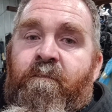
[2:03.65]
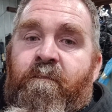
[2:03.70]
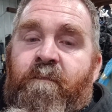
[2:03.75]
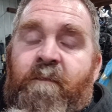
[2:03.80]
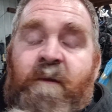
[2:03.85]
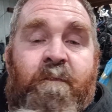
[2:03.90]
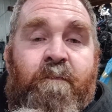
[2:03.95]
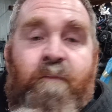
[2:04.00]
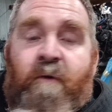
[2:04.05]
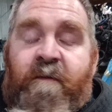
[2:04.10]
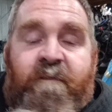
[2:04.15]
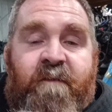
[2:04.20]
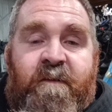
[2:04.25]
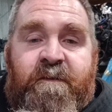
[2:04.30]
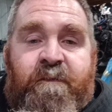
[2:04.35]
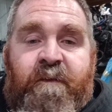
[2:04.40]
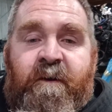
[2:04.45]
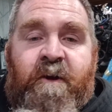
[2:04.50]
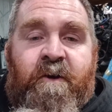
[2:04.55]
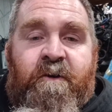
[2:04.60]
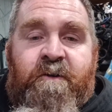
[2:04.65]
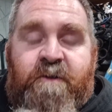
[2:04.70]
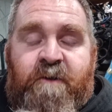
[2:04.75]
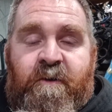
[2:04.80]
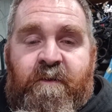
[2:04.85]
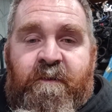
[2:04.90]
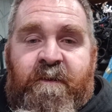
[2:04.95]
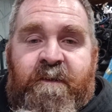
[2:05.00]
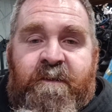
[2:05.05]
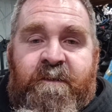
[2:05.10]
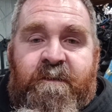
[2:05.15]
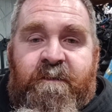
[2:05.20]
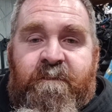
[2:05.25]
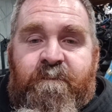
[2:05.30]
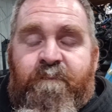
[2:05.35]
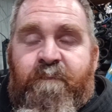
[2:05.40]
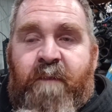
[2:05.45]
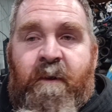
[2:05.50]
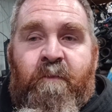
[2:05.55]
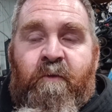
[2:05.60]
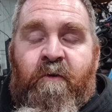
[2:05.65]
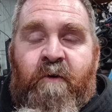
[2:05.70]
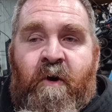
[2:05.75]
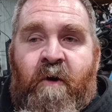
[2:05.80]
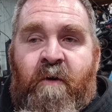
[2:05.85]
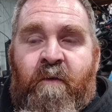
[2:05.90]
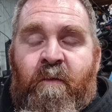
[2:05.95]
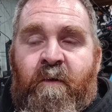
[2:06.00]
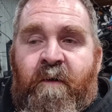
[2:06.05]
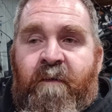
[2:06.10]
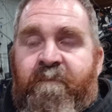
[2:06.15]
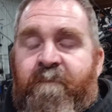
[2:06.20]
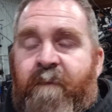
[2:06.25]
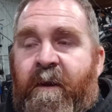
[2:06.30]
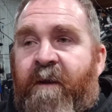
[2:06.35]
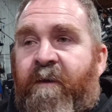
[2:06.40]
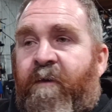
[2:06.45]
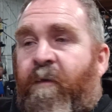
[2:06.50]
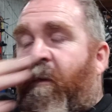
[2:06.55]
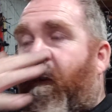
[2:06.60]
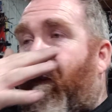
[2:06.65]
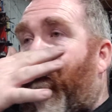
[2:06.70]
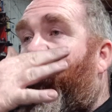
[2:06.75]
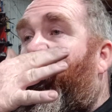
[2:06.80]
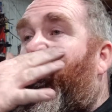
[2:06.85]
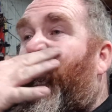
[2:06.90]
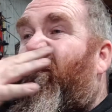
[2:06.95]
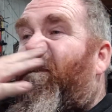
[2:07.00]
The previous videos show this. People know what I've been doing.